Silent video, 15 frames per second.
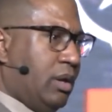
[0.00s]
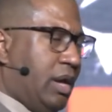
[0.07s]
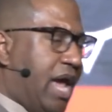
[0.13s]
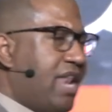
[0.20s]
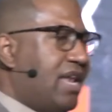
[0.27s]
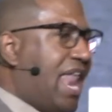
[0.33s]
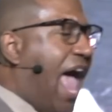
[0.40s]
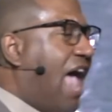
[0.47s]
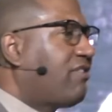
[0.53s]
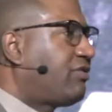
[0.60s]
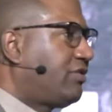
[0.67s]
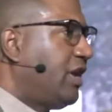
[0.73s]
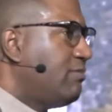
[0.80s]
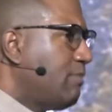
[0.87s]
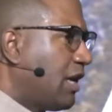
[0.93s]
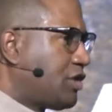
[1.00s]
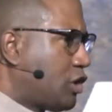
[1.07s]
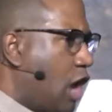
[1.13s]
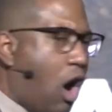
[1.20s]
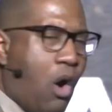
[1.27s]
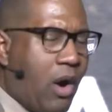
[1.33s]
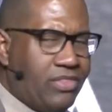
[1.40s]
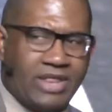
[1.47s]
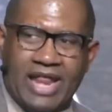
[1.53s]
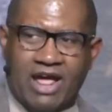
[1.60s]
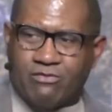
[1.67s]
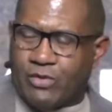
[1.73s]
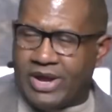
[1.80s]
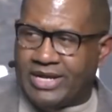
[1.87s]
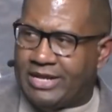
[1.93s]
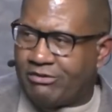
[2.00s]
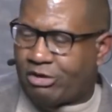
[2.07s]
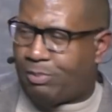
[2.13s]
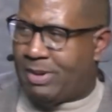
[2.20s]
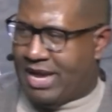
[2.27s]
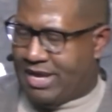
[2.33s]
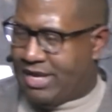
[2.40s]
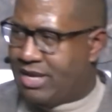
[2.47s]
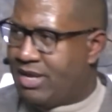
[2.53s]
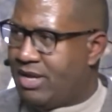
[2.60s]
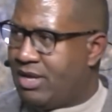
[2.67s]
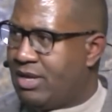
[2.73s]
it lasted much longer than ever anticipated.